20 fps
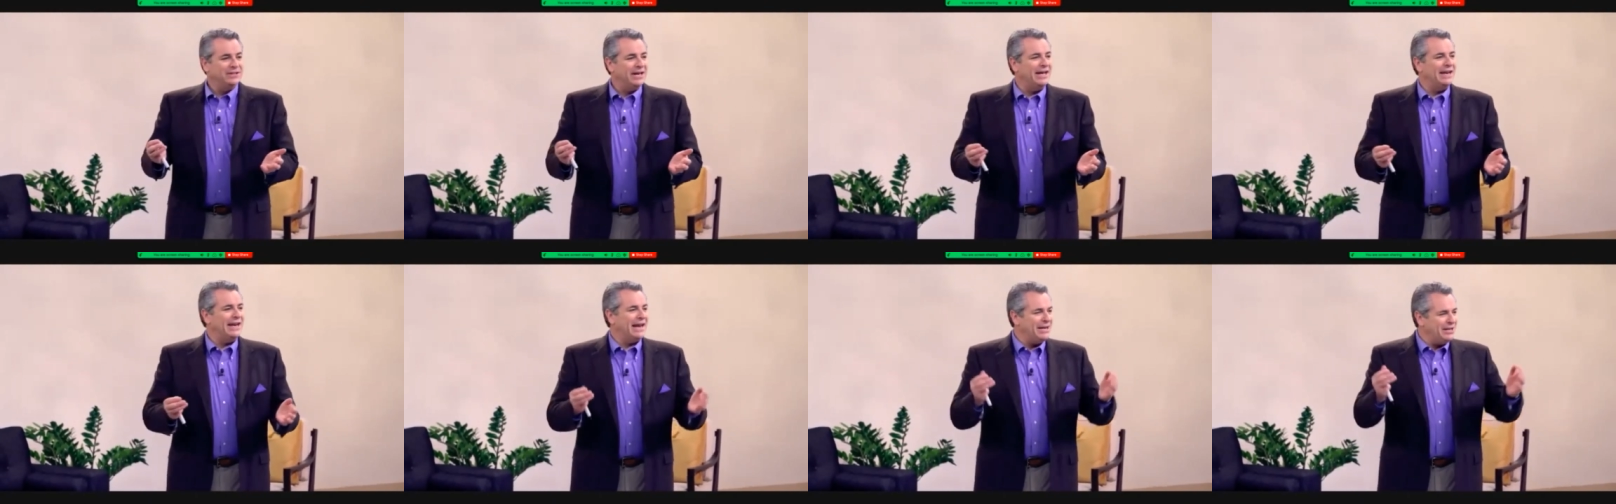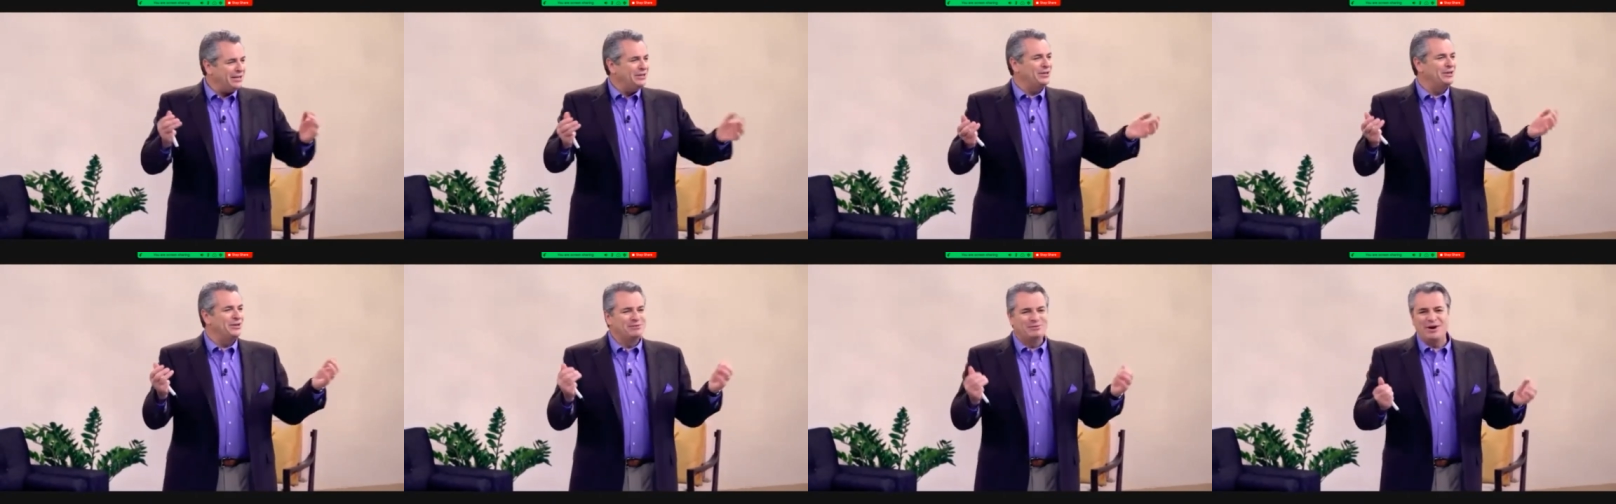And any
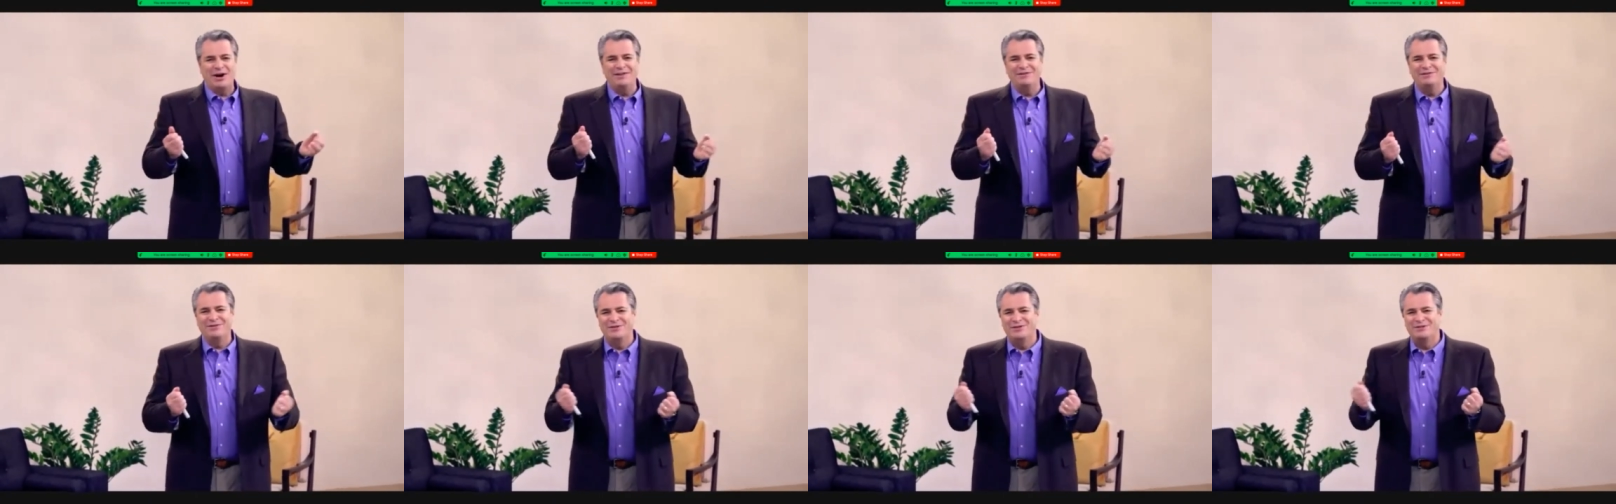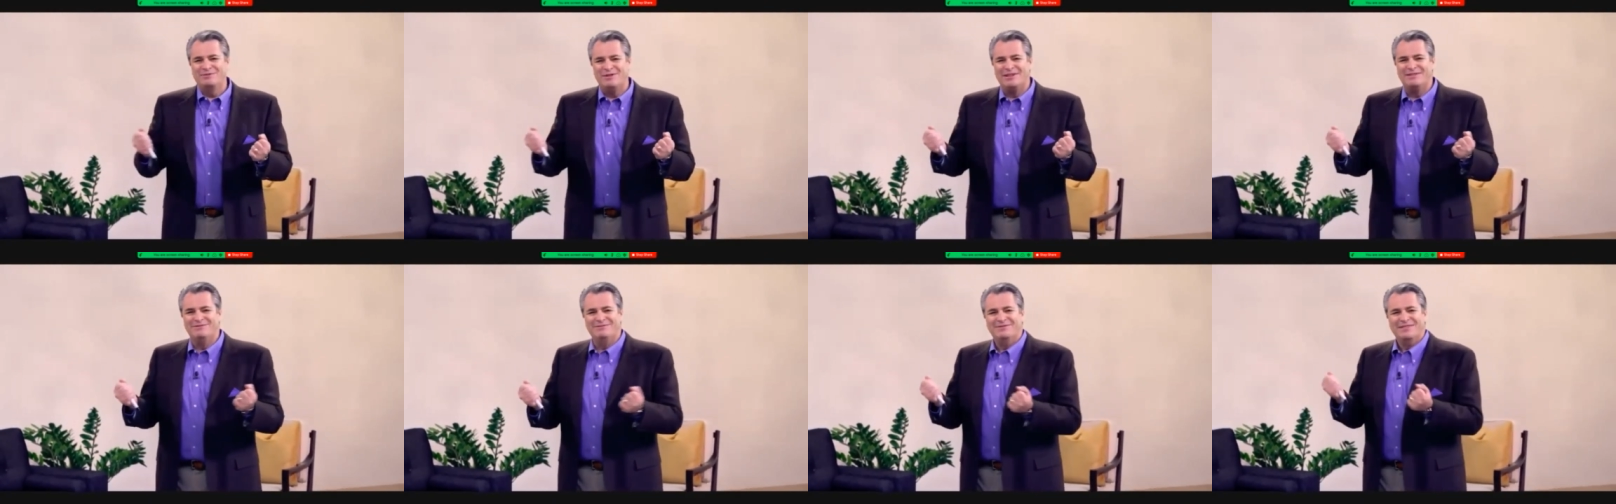good wife who's
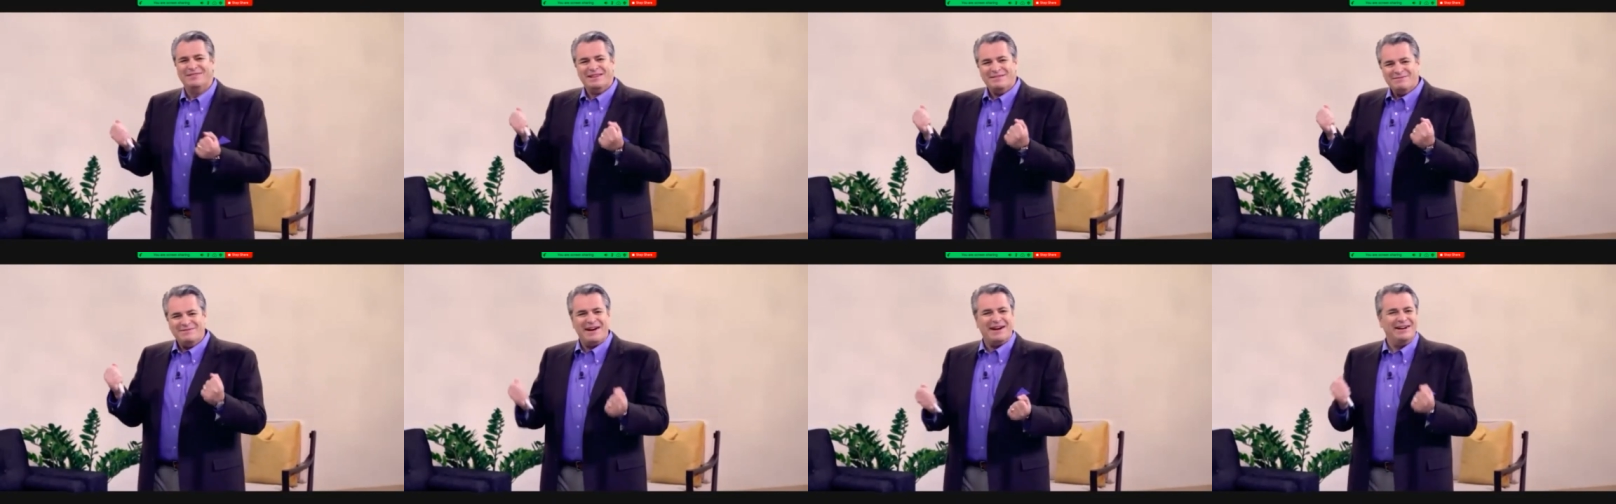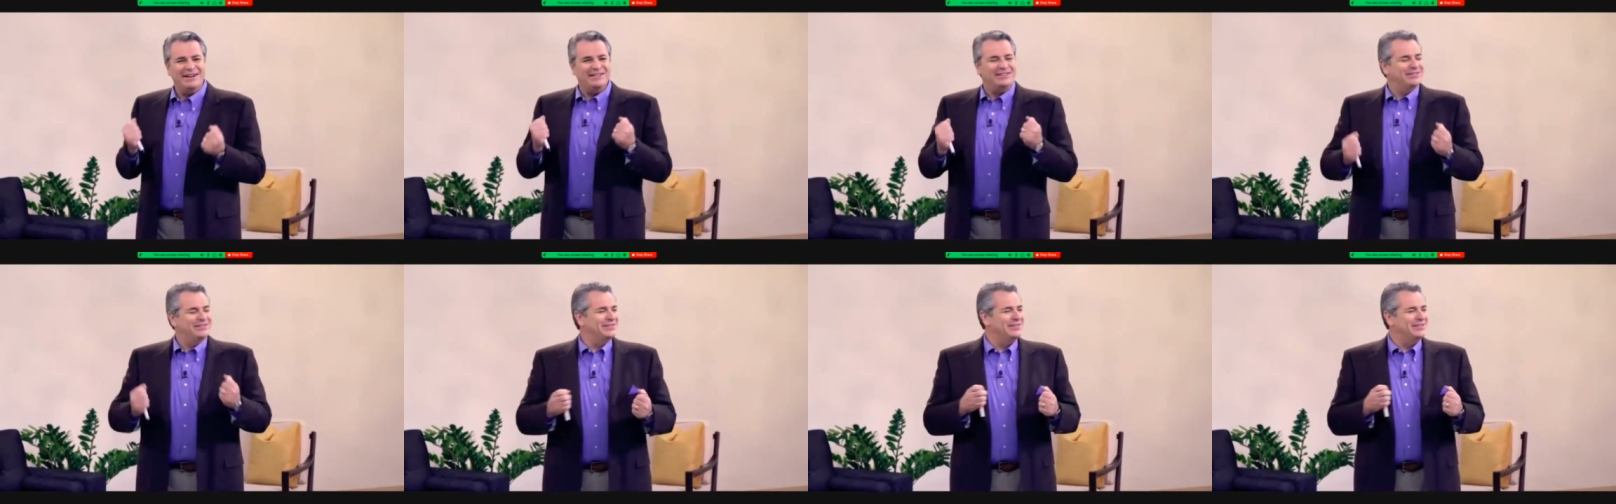been
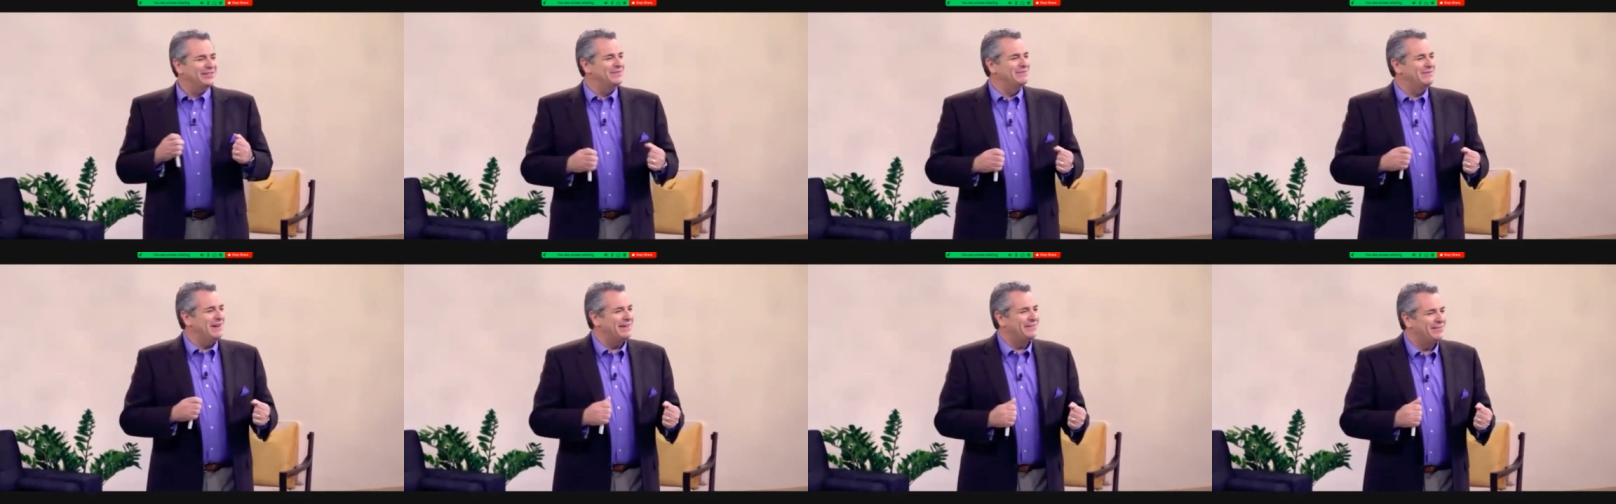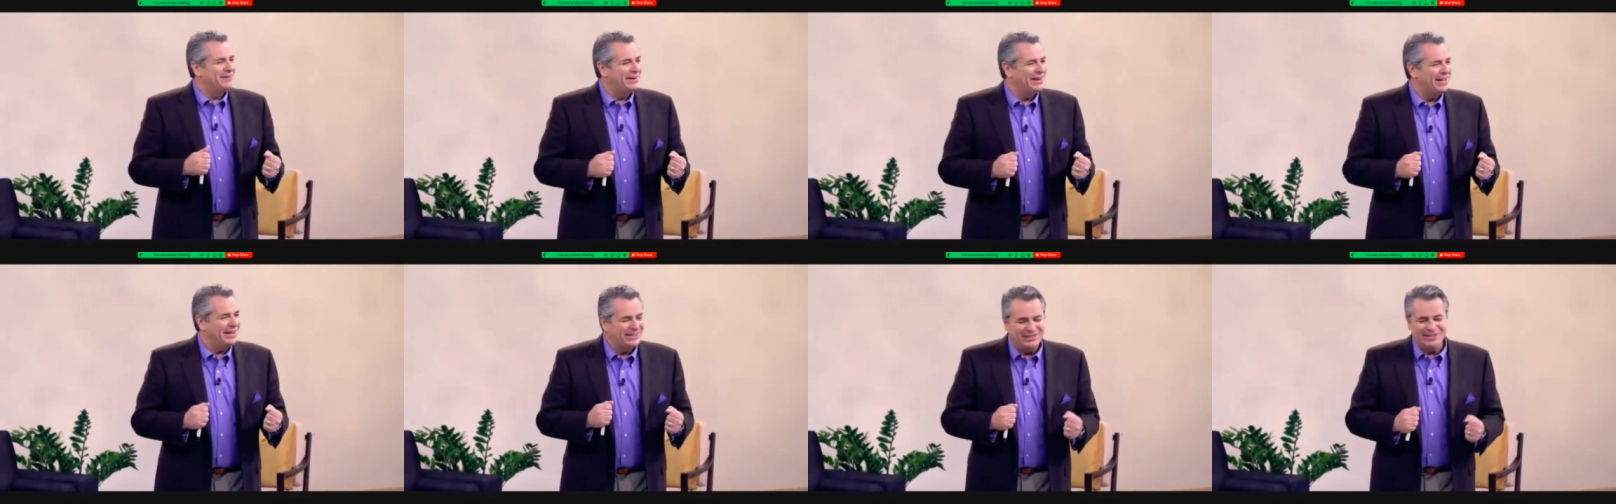married to a good man for
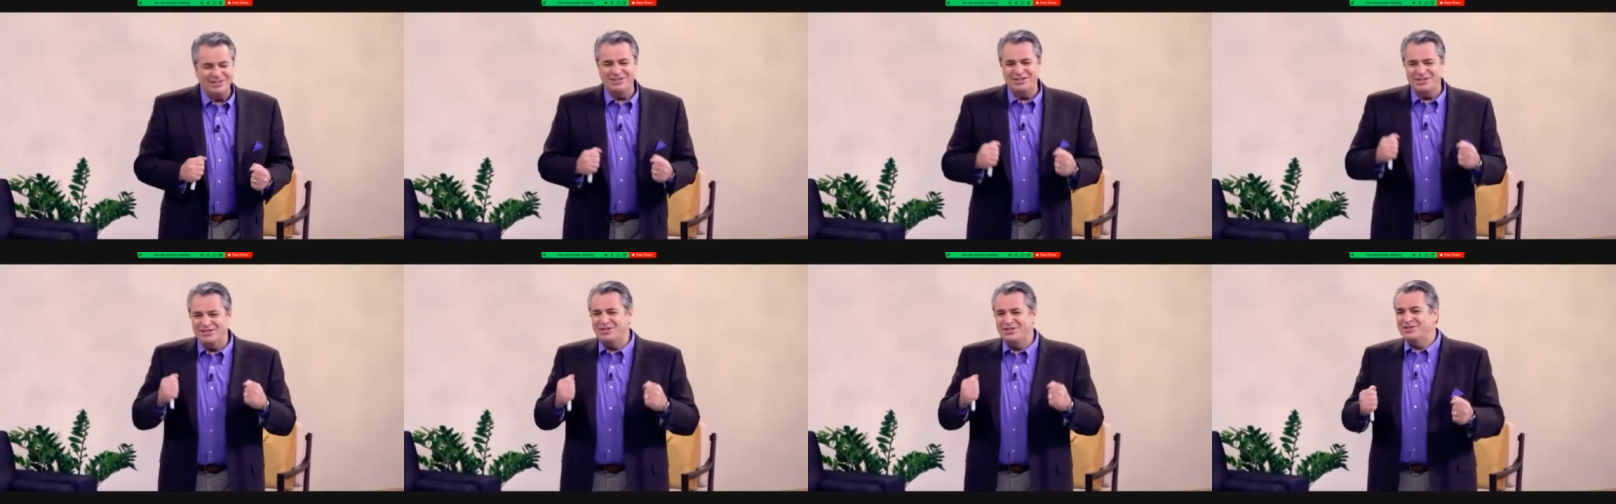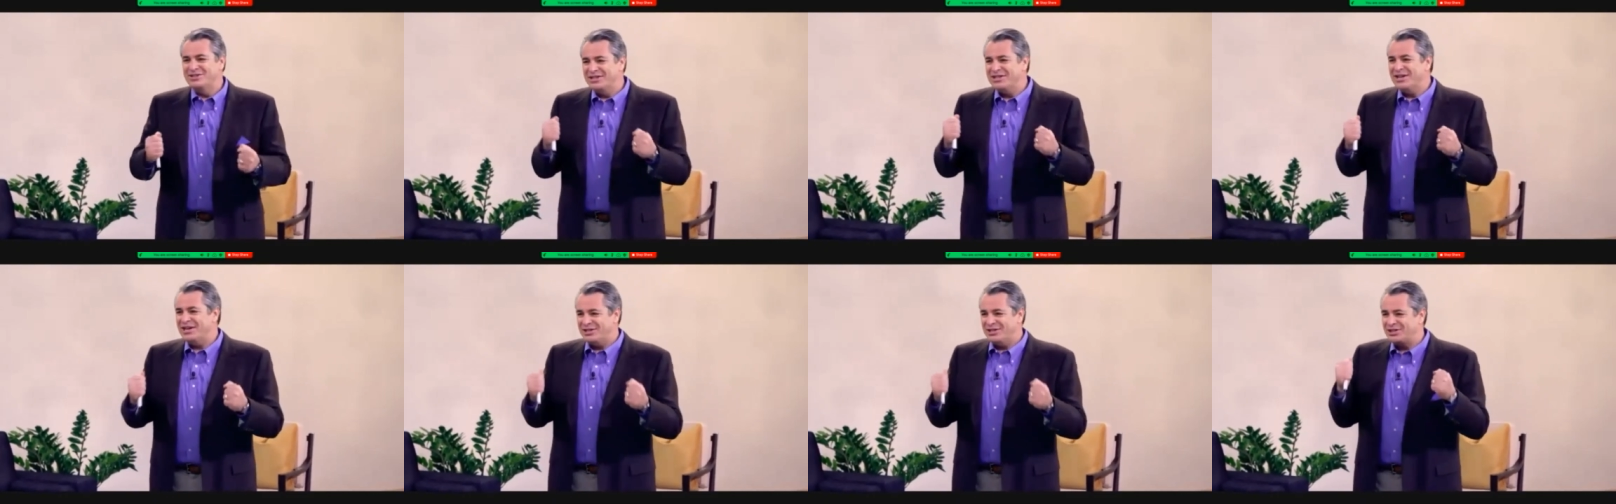a lot of years is
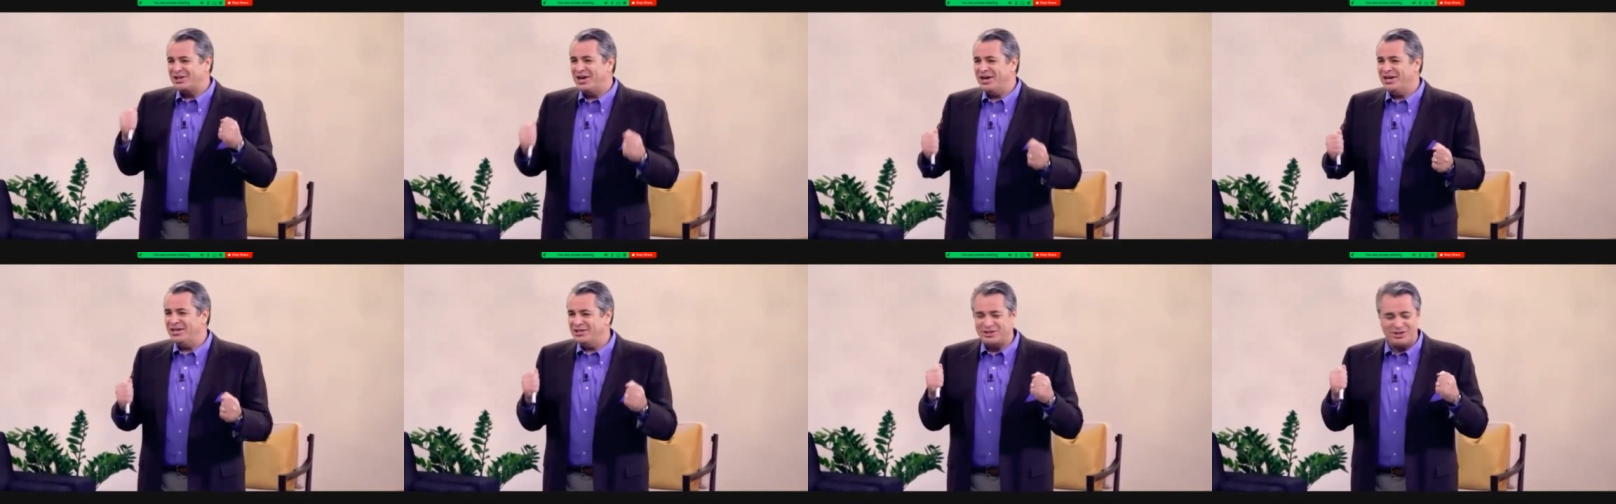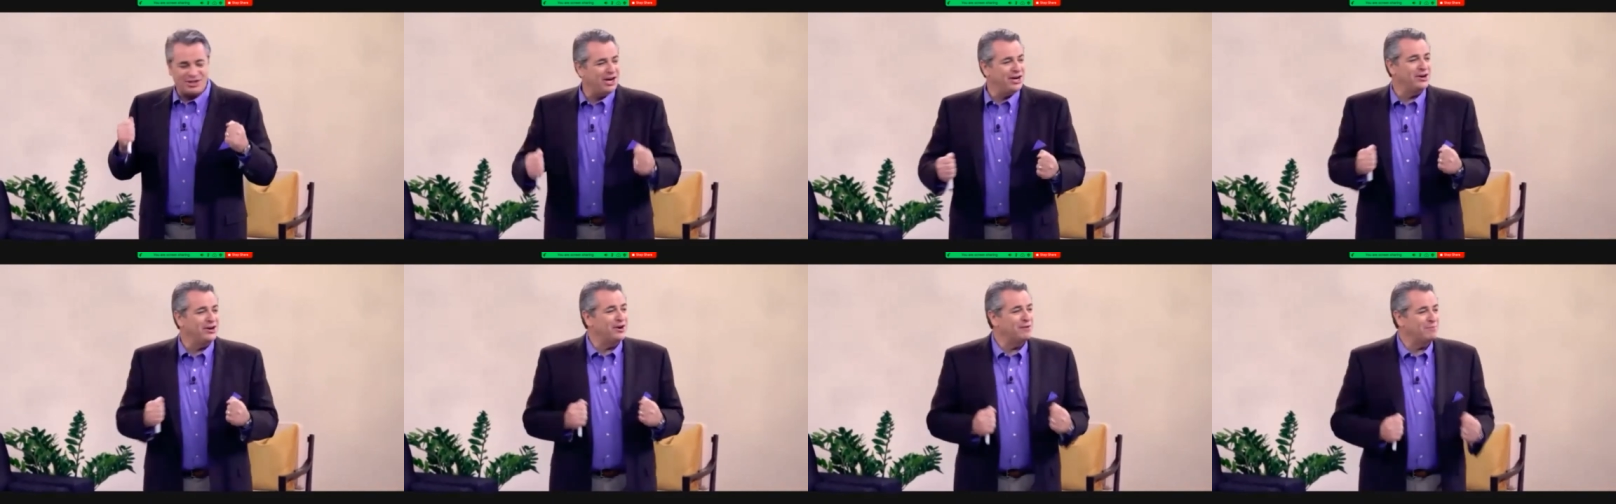usually not shy of
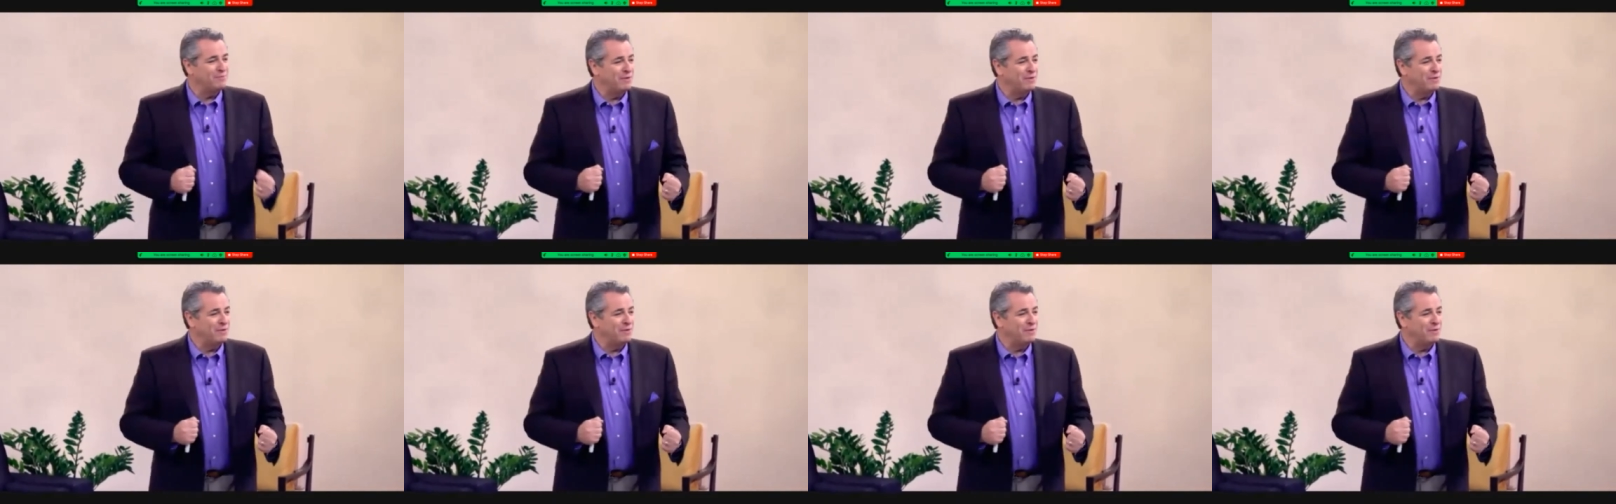sharing her